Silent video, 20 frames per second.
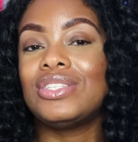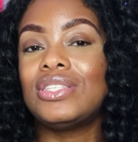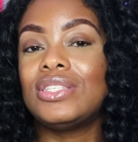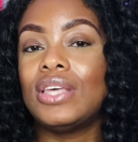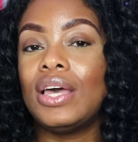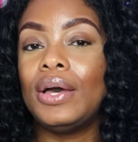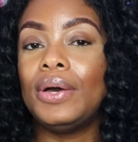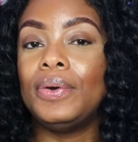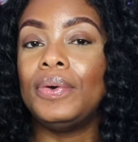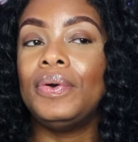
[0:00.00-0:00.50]

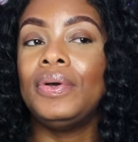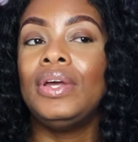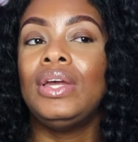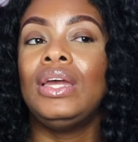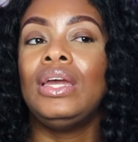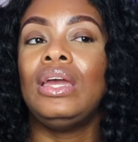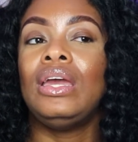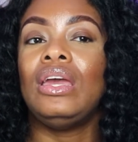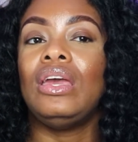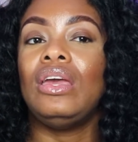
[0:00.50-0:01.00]
So
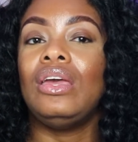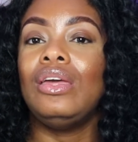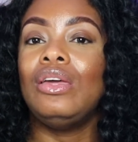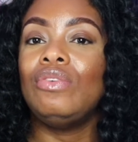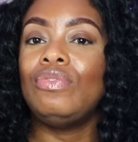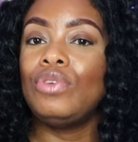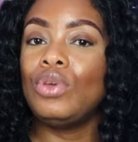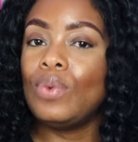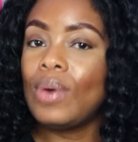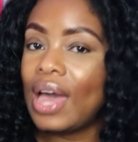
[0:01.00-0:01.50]

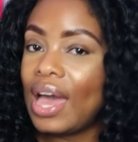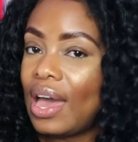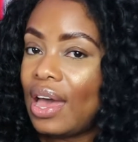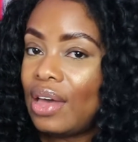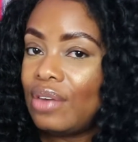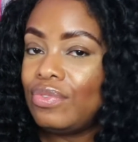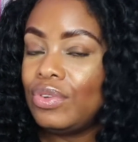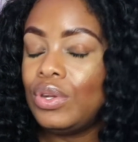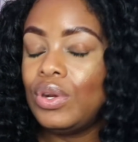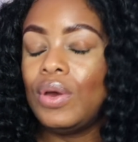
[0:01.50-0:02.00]
if you
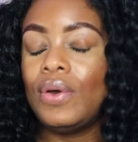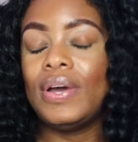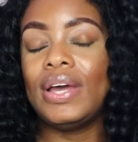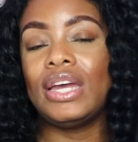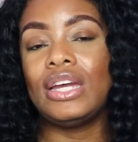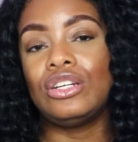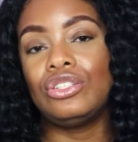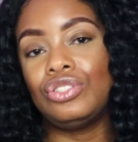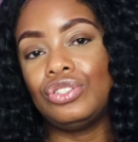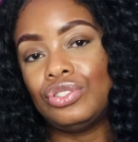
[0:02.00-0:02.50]
have, you know, an
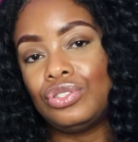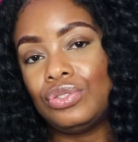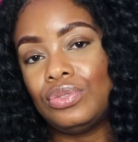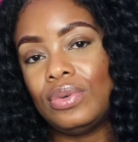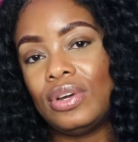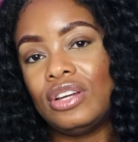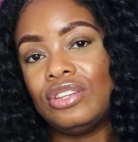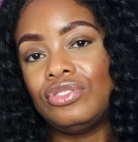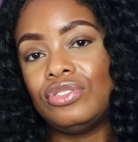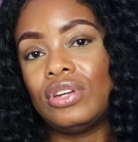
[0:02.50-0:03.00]
extra
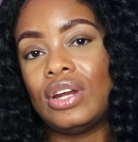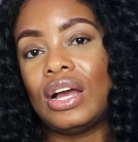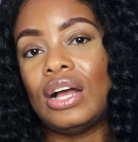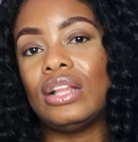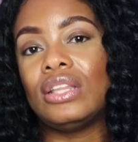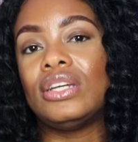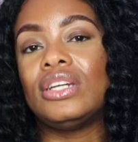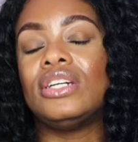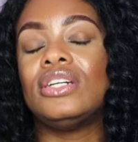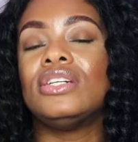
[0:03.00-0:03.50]

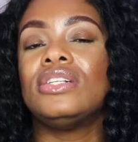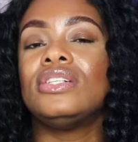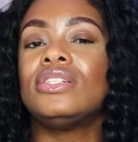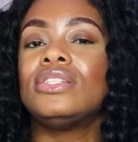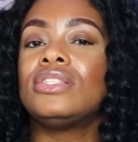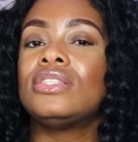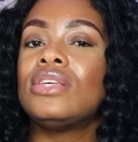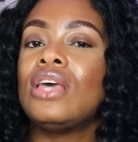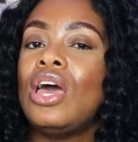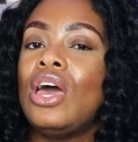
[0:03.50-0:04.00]

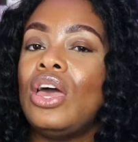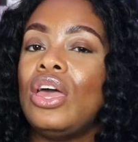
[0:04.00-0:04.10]
$200,